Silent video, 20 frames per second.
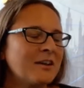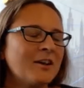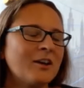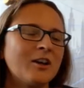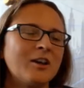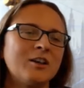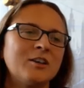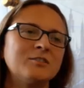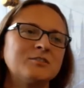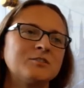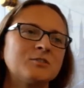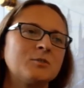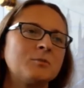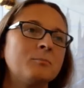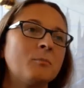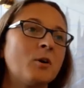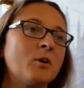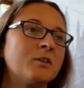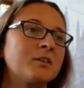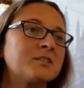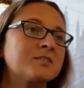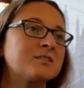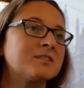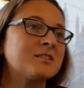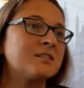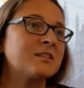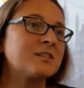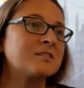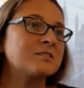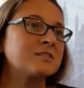So doing
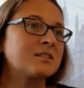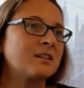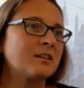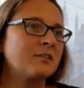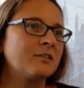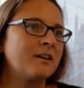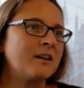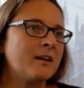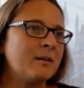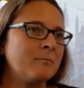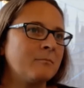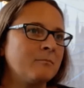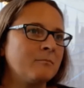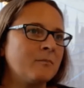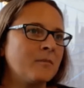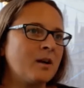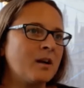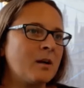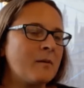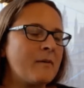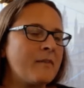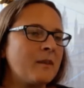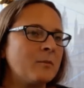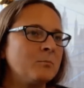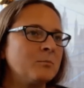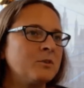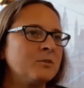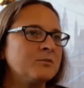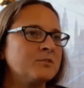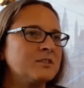marketing, CRM, and then
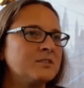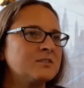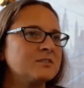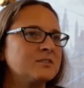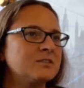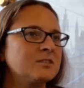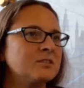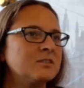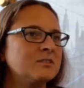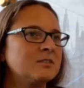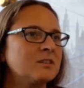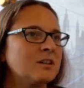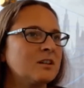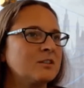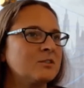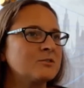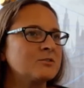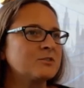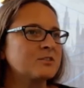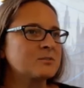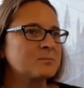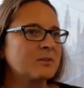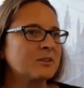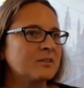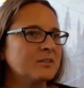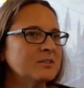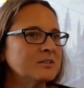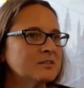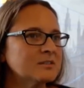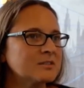moved into user
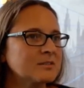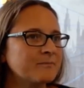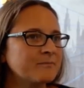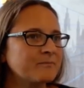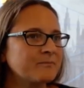experience.